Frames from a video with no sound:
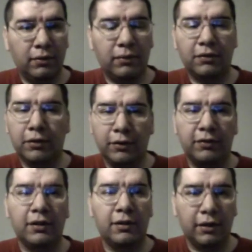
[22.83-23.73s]
It
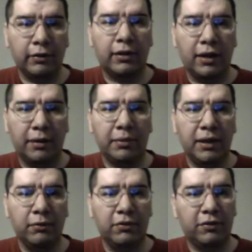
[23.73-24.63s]
stars in another
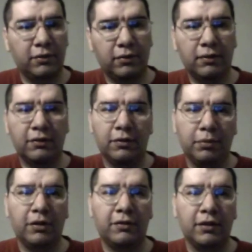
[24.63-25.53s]
comedy which,
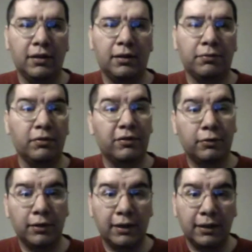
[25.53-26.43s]
surprisingly enough, was
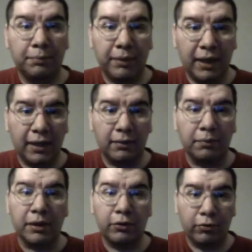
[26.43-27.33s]
critically
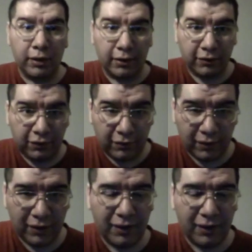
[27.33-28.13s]
panned by critics,